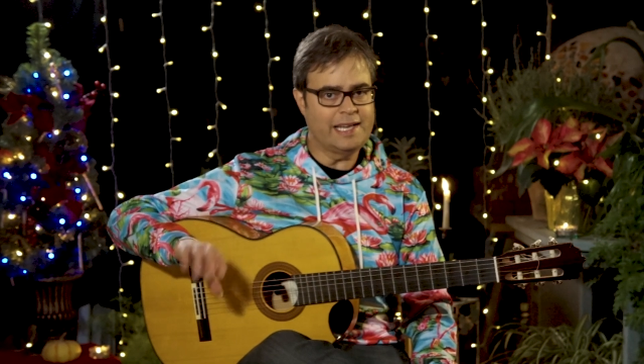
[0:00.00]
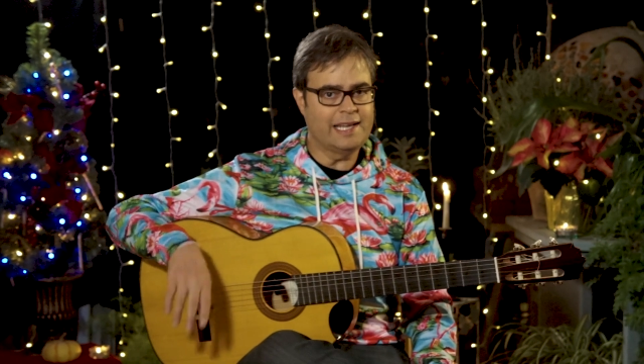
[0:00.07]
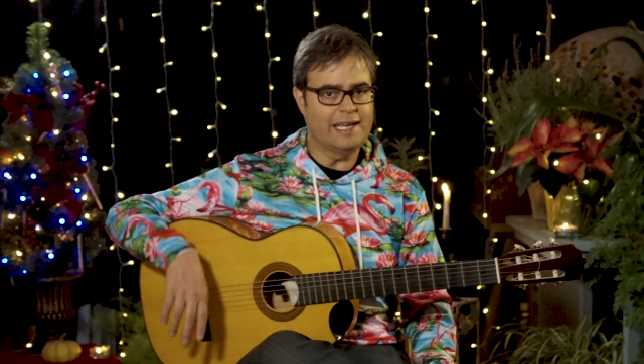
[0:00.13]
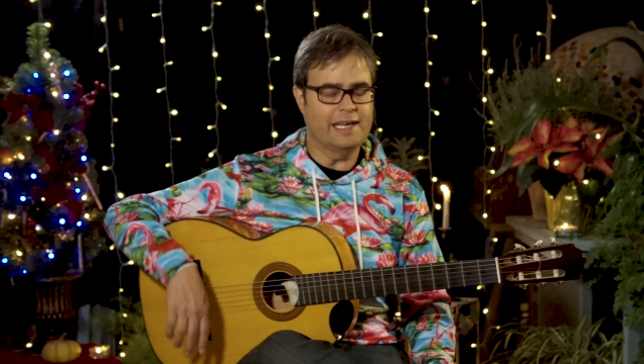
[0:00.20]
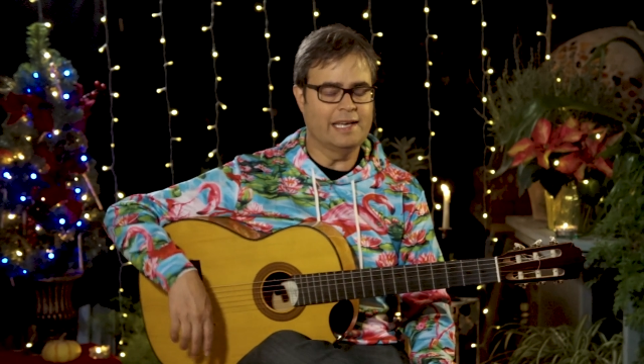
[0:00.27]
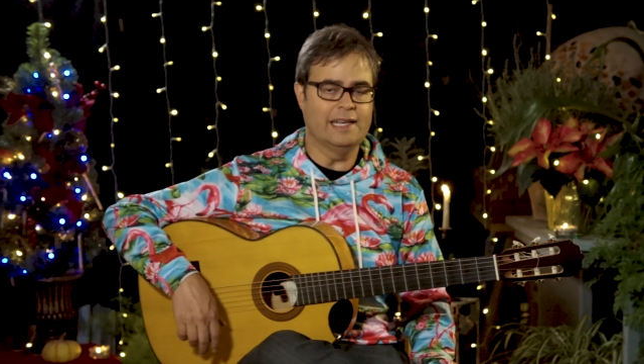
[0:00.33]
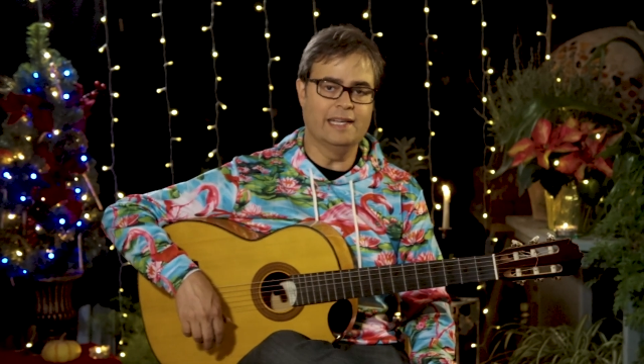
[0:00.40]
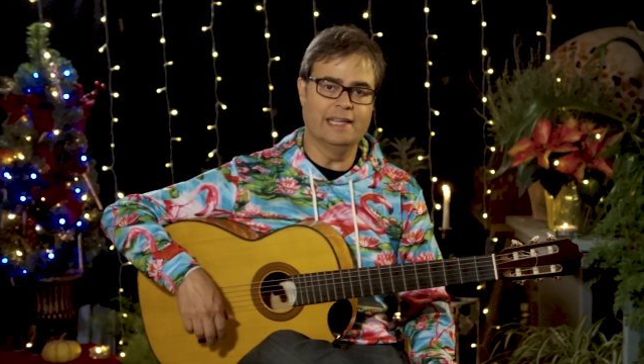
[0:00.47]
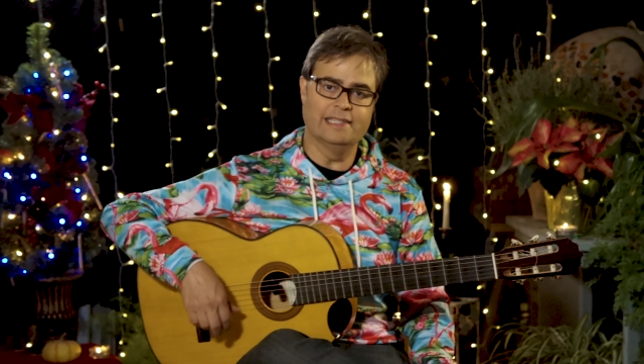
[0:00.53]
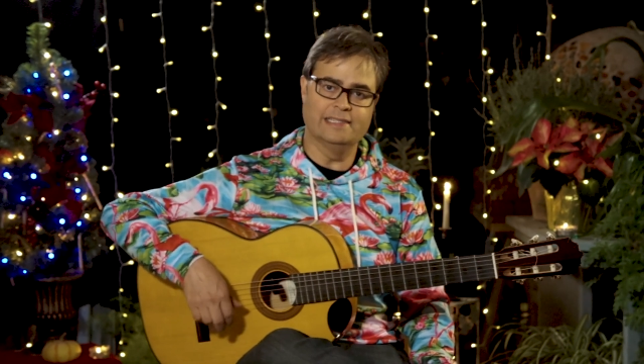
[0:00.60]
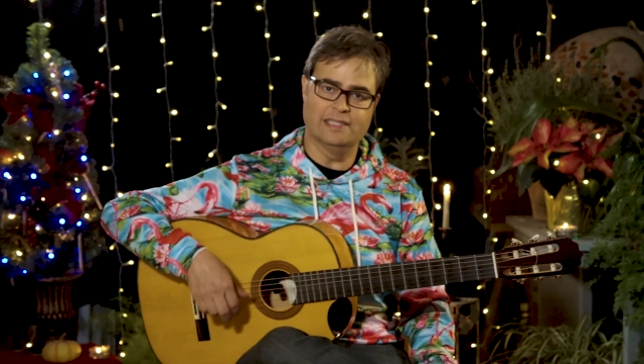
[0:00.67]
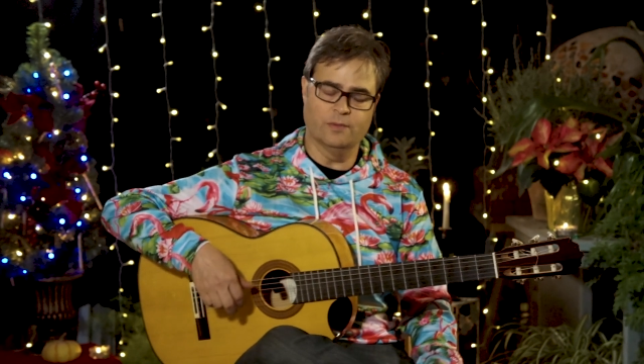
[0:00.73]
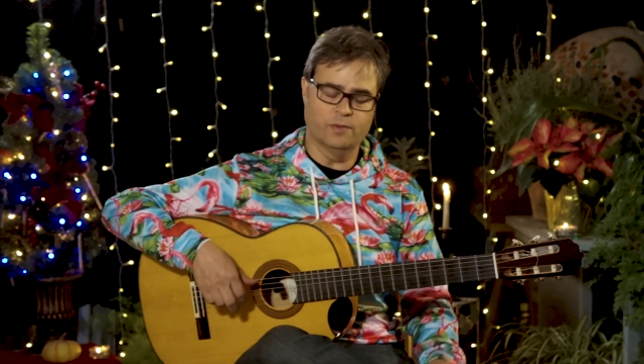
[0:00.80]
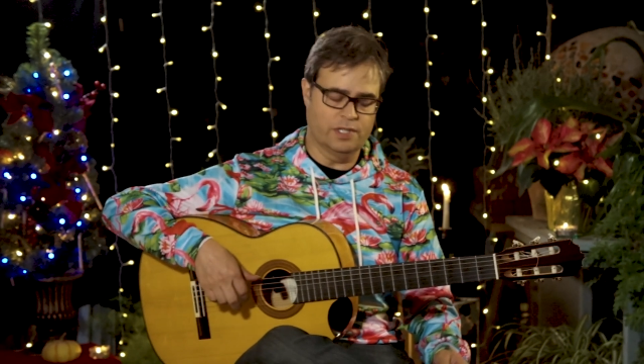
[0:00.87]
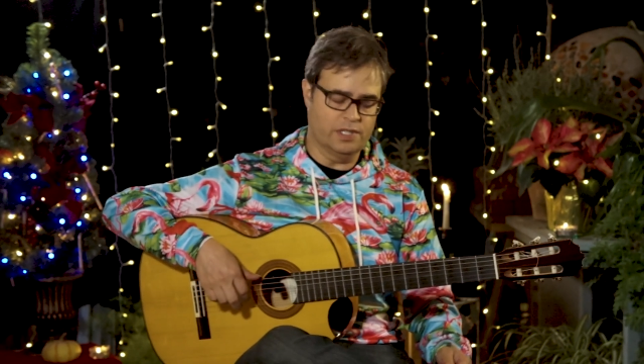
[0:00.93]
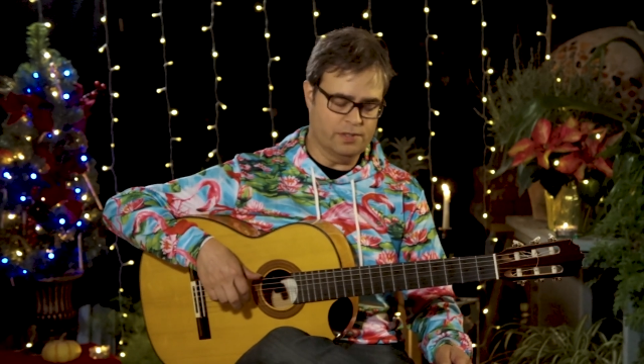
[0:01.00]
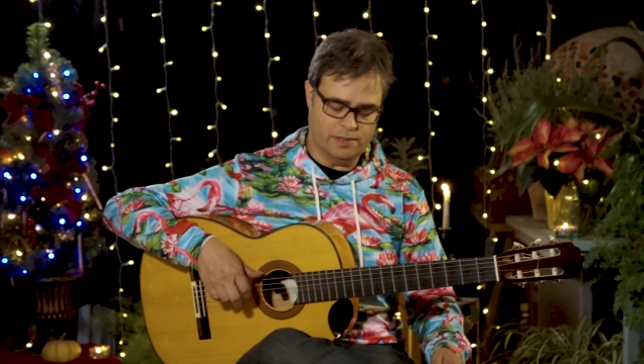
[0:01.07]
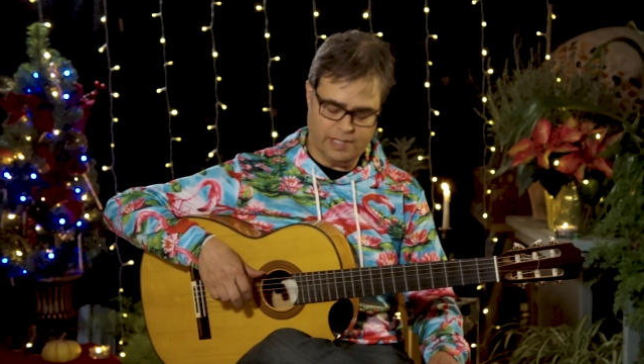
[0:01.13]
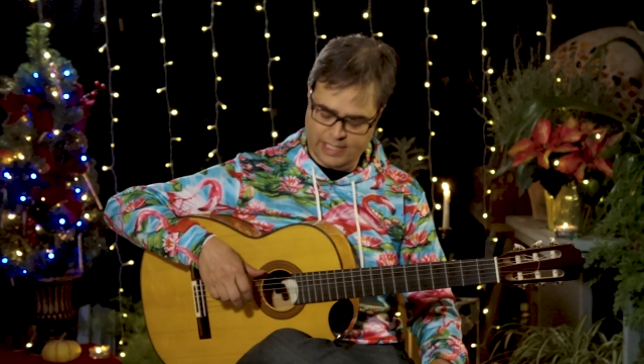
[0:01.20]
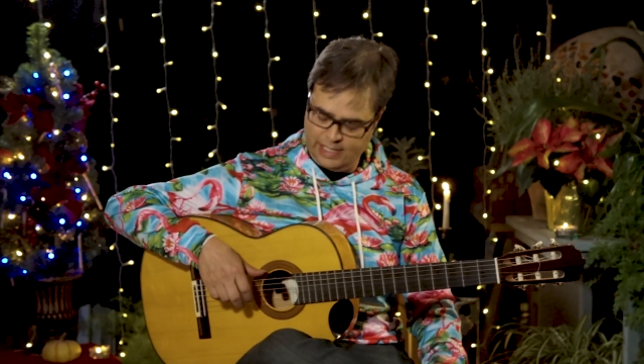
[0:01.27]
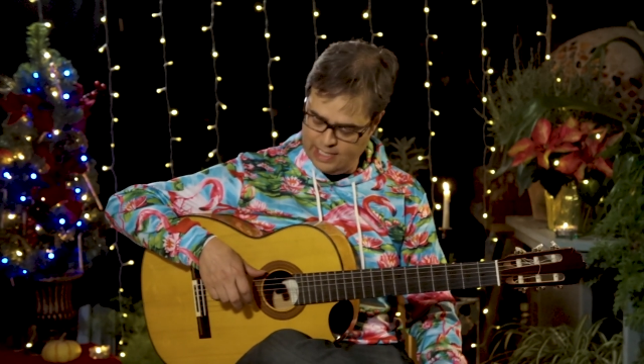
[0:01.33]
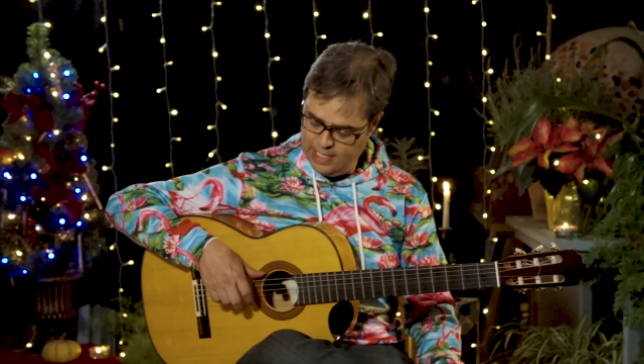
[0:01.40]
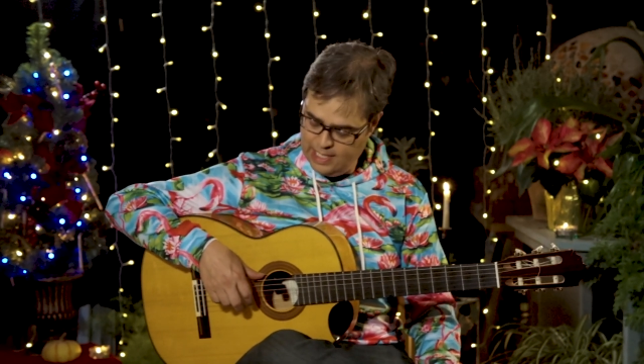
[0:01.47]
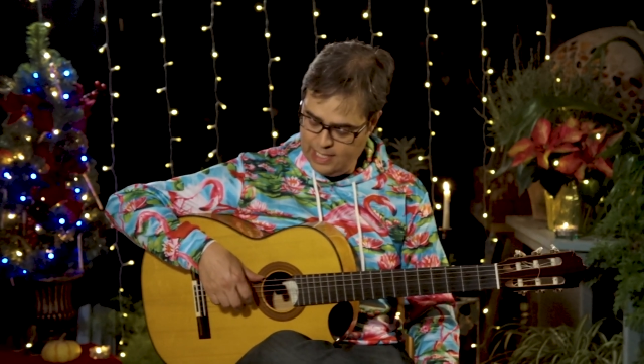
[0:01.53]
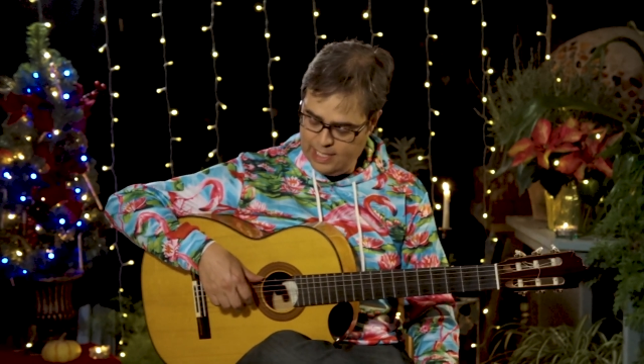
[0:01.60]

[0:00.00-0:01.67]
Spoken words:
hand is that we're doing